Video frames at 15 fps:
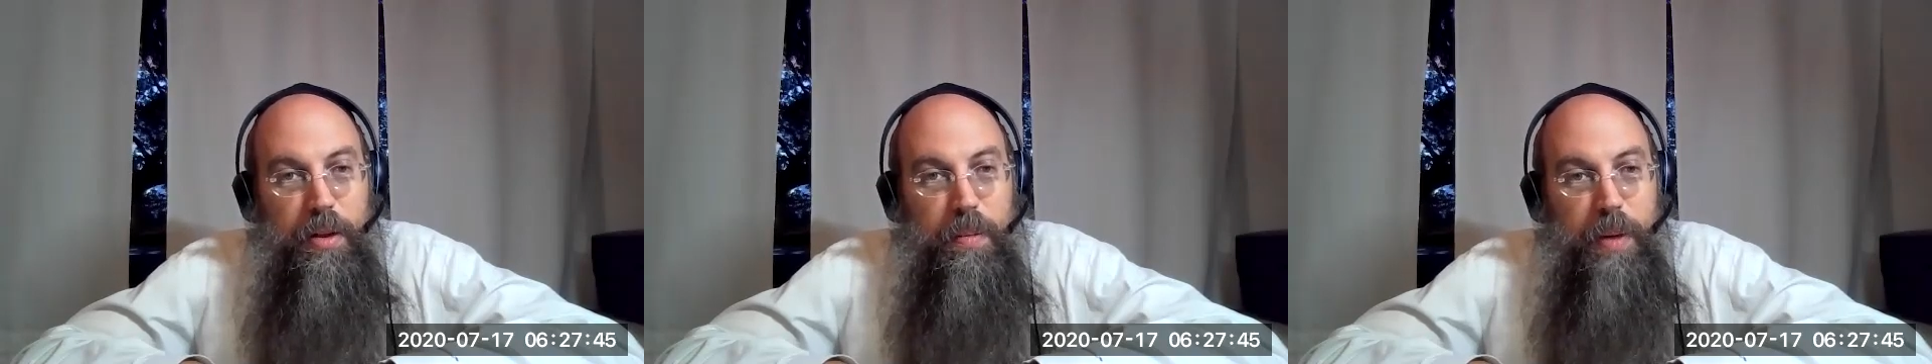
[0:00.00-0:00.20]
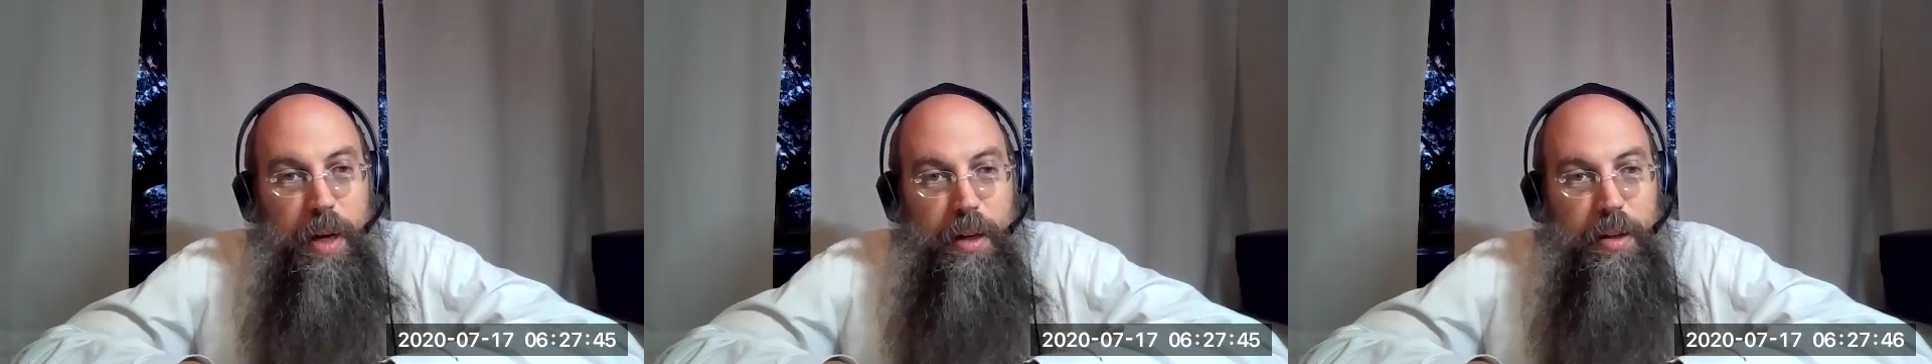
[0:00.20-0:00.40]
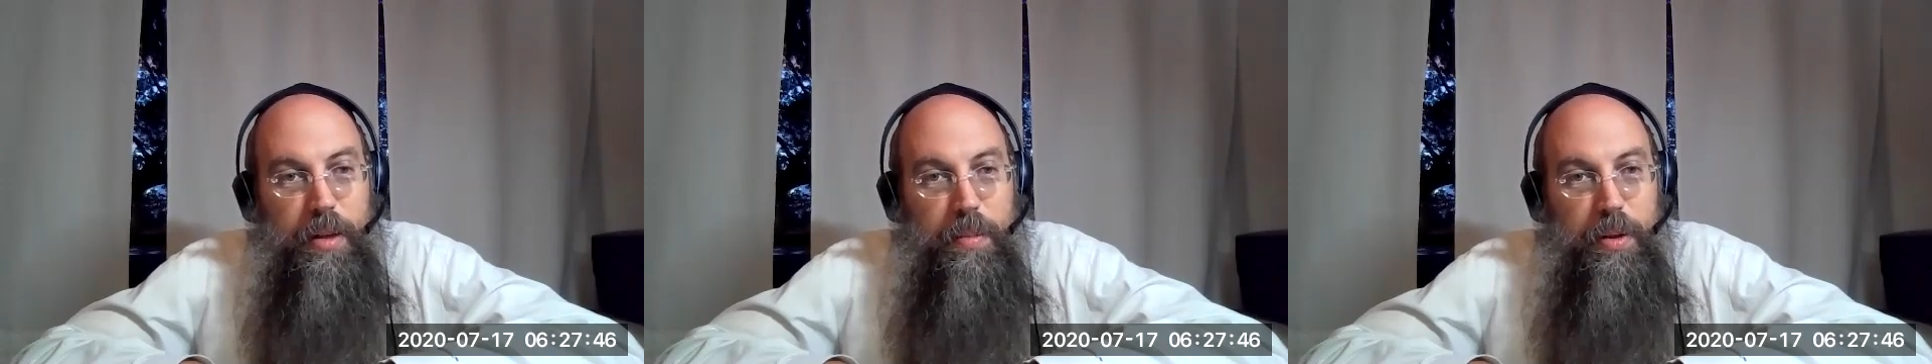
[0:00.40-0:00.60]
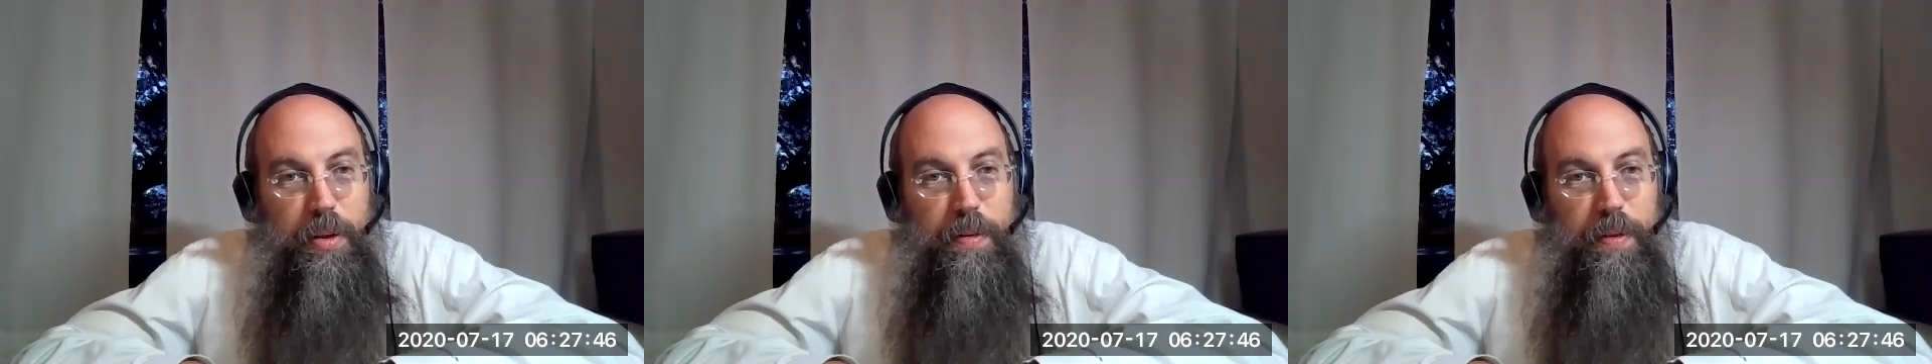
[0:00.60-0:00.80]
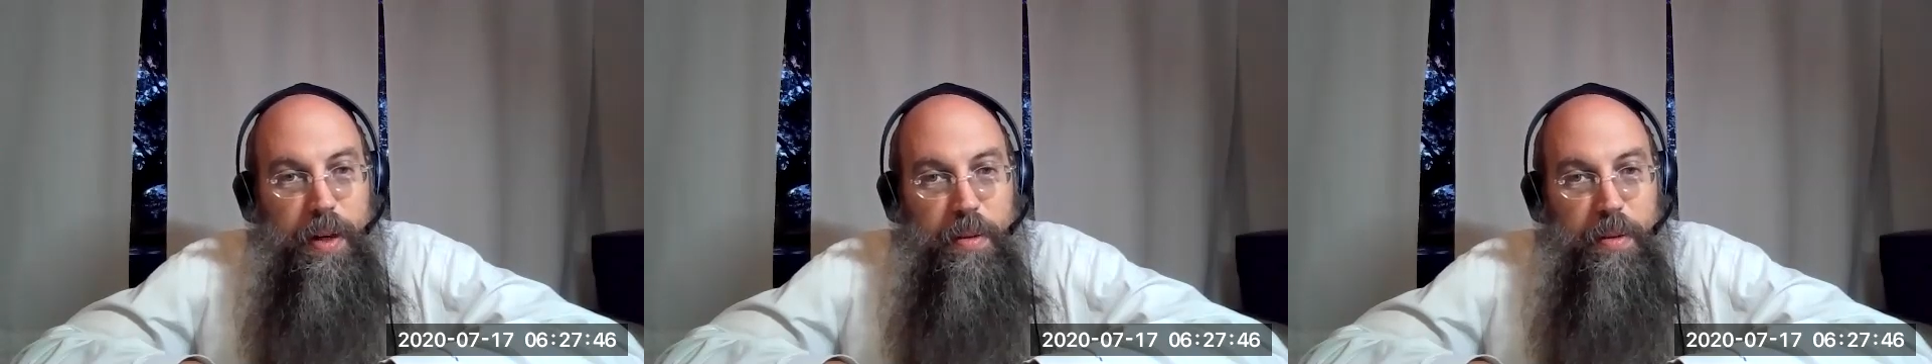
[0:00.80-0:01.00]
go back to
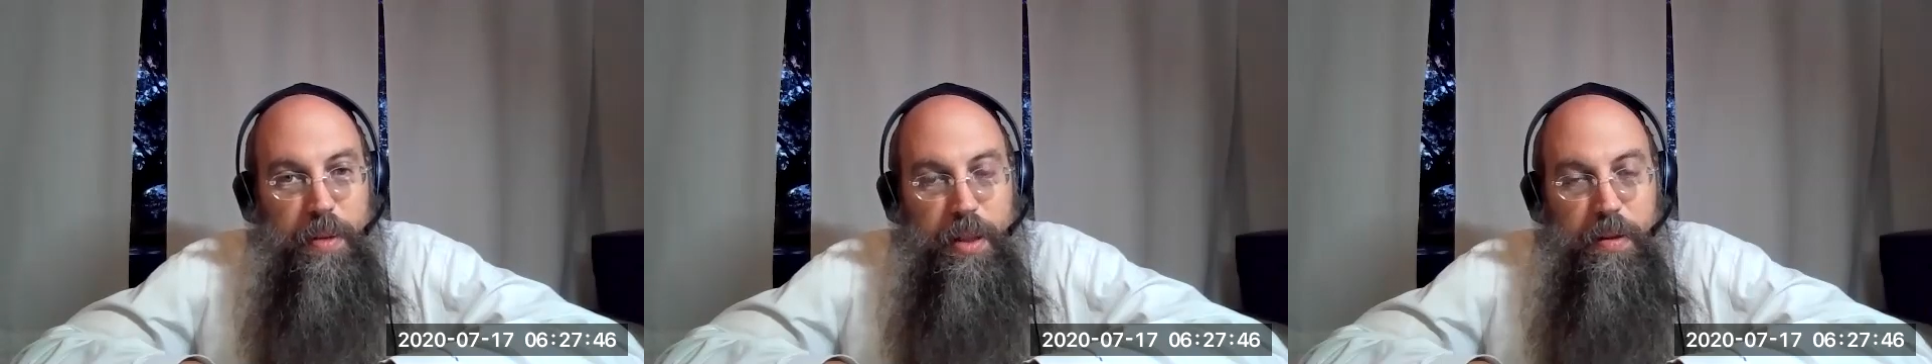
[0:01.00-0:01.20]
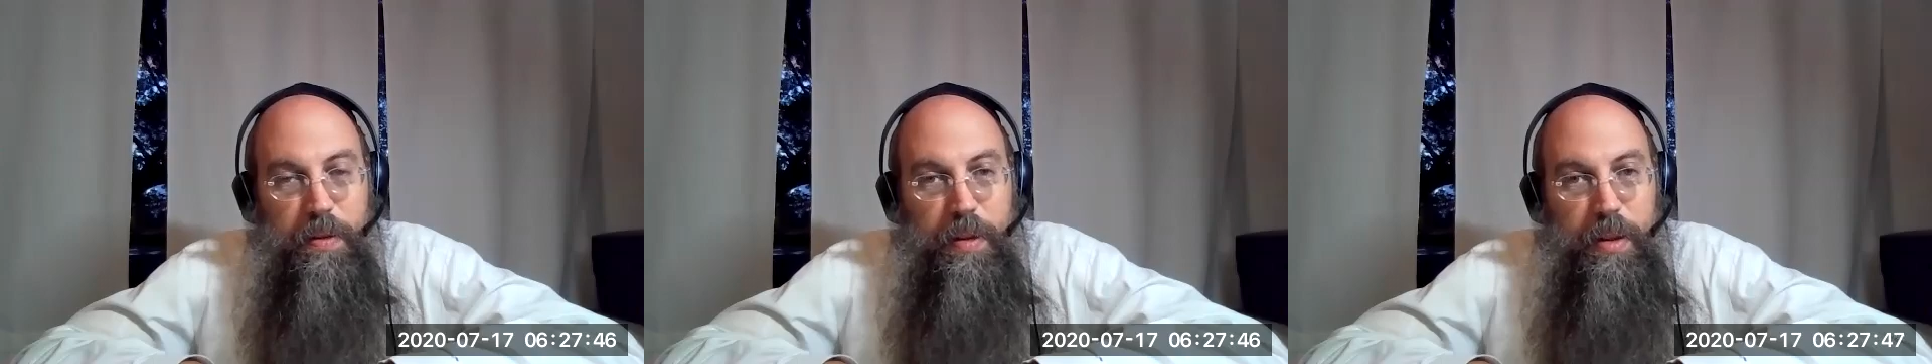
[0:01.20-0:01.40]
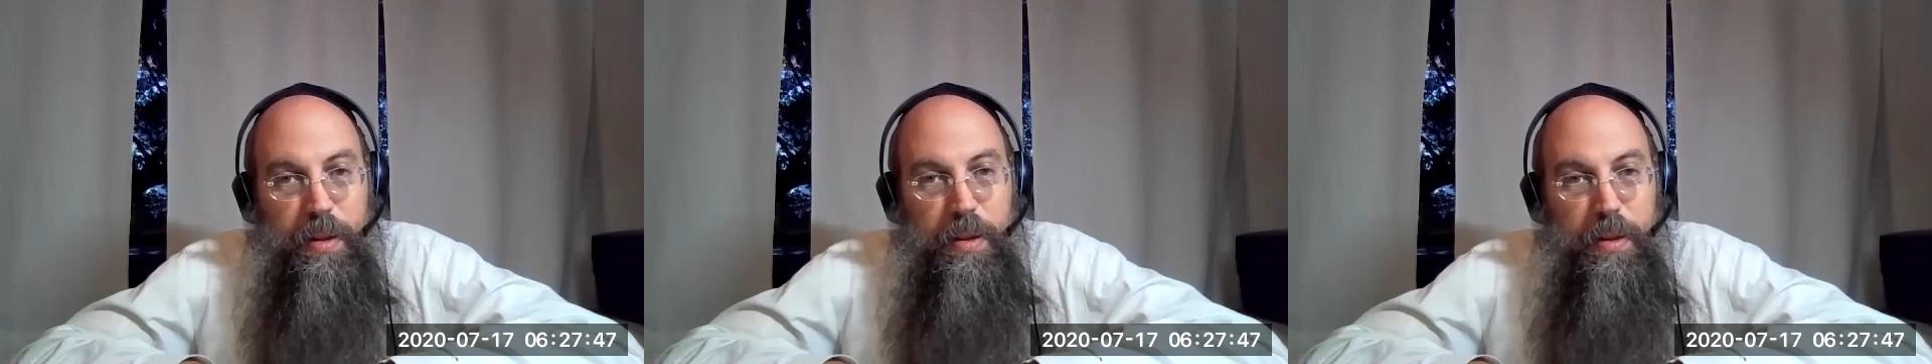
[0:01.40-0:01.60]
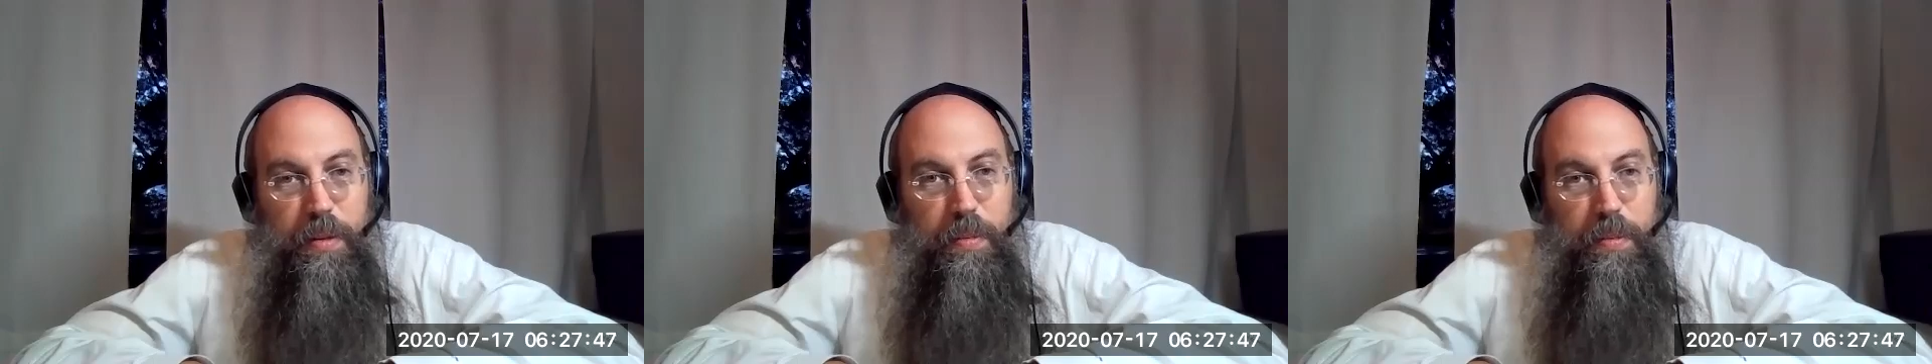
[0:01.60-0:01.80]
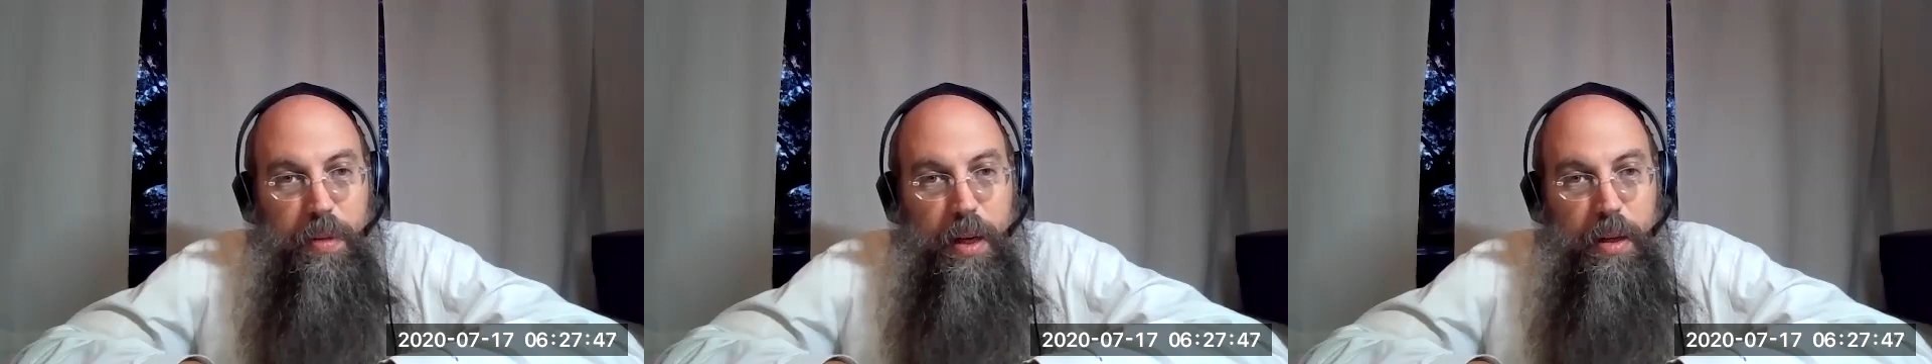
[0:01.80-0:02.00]
beautify the mitzvah
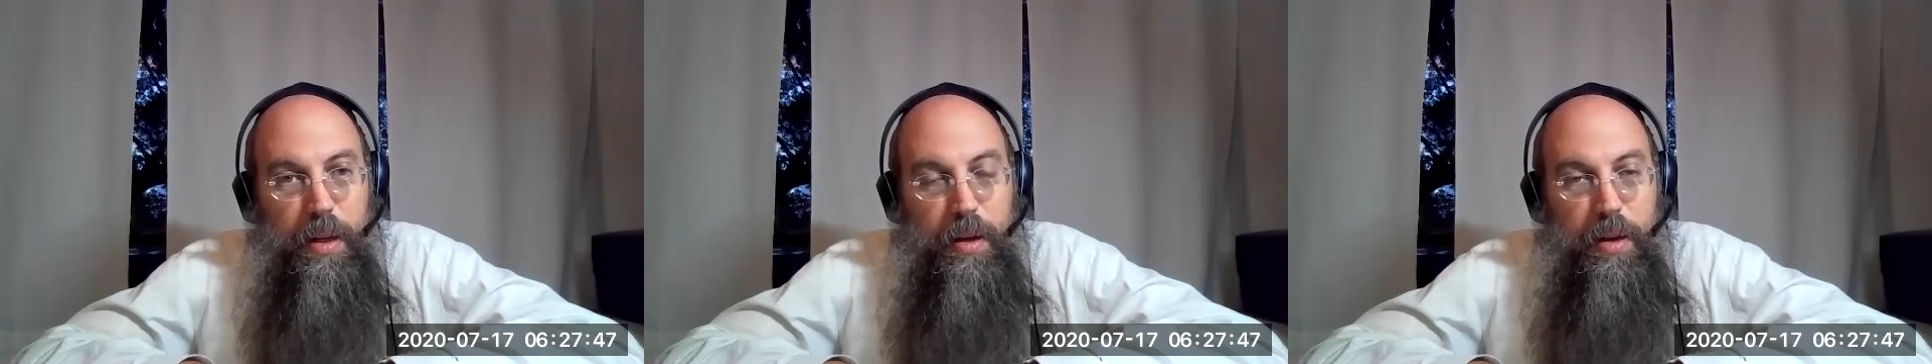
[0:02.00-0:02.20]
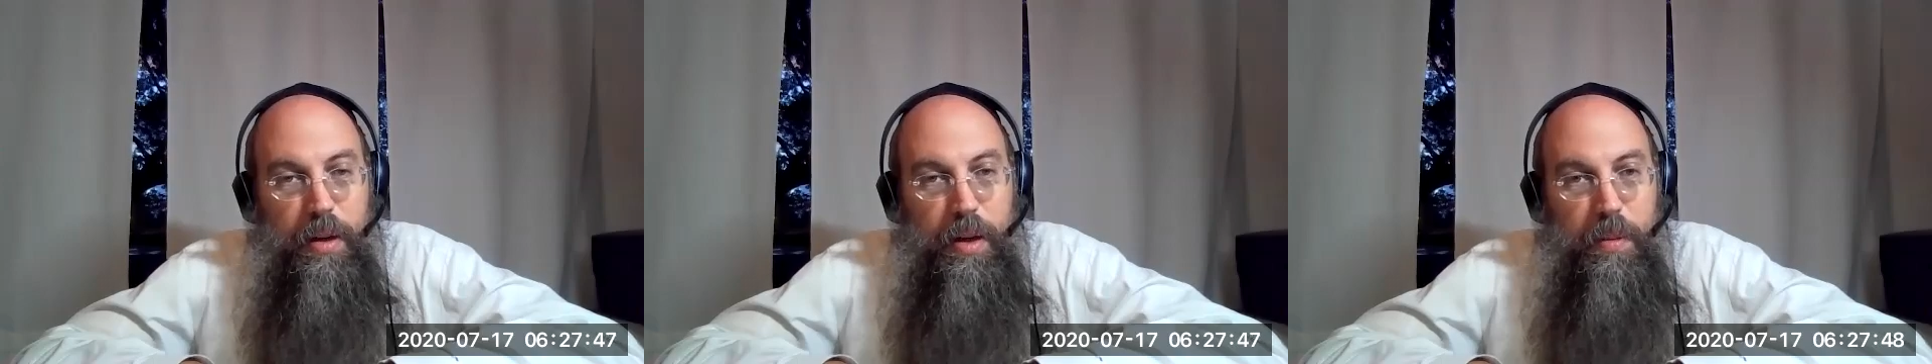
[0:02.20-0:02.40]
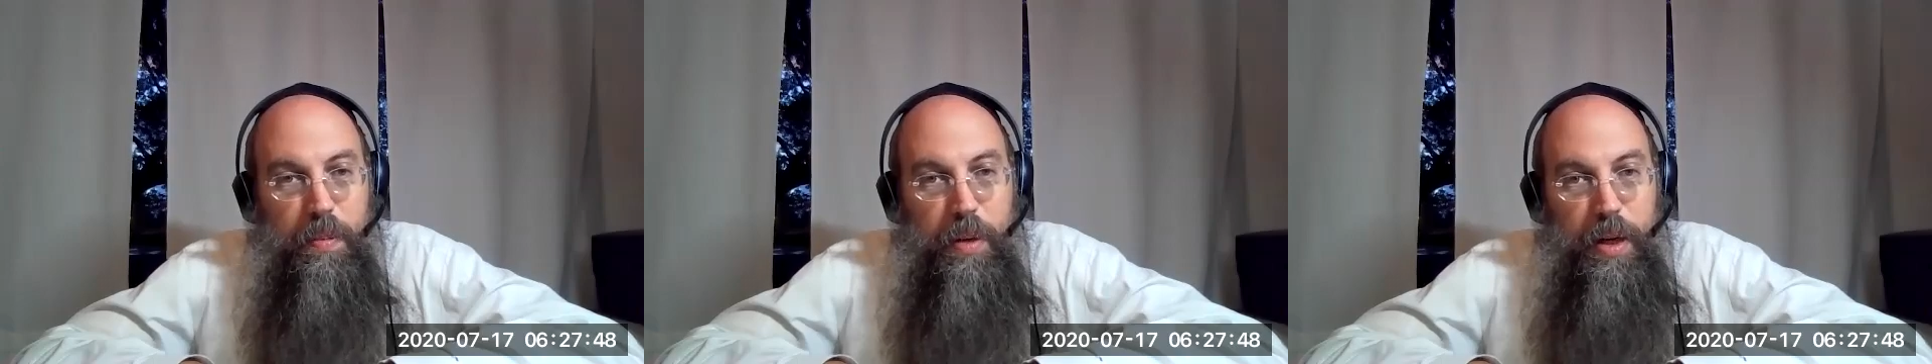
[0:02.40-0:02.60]
to make the cut